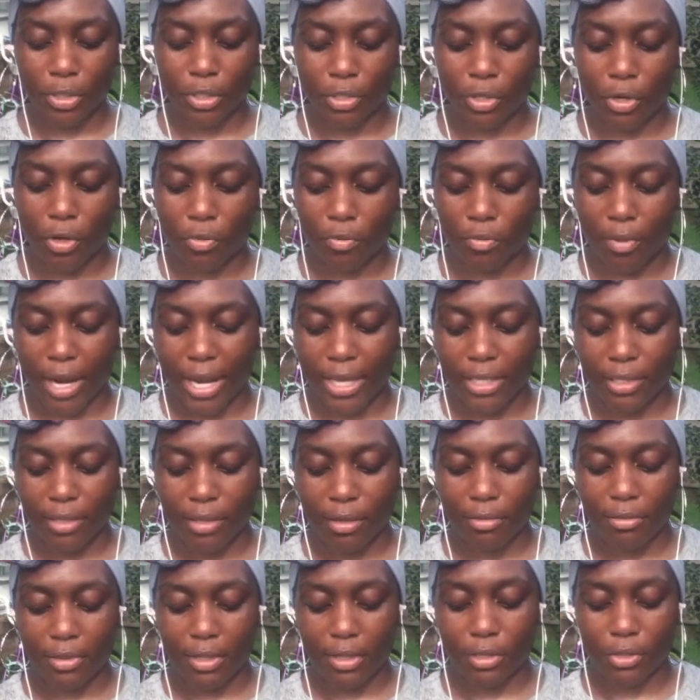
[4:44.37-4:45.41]
You don't write, you
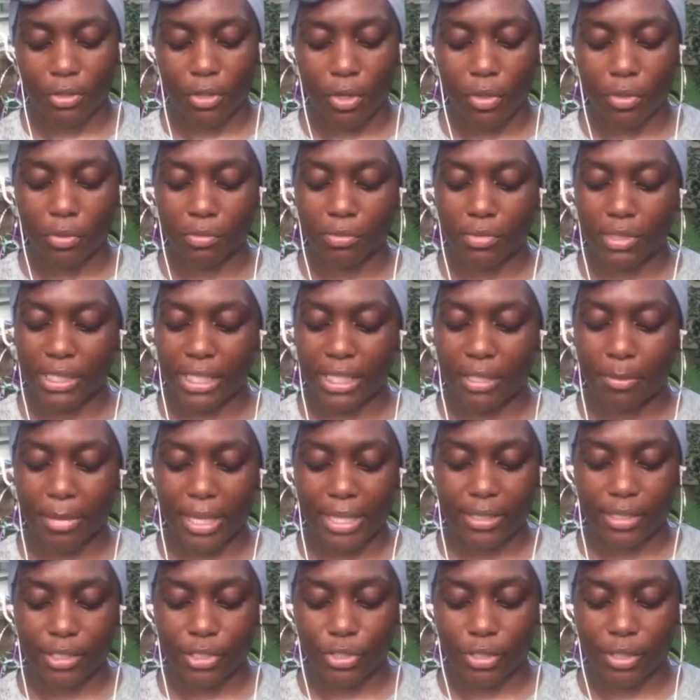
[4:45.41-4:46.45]
don't send
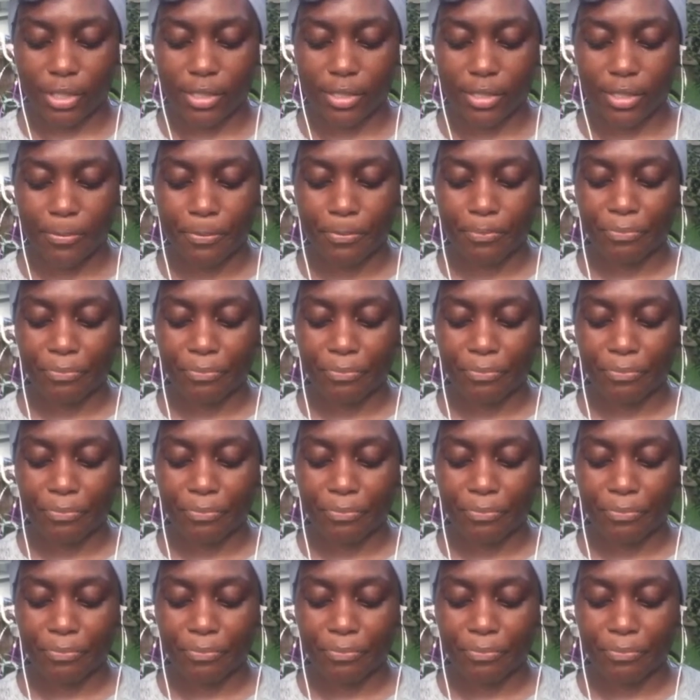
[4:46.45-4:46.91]
messages,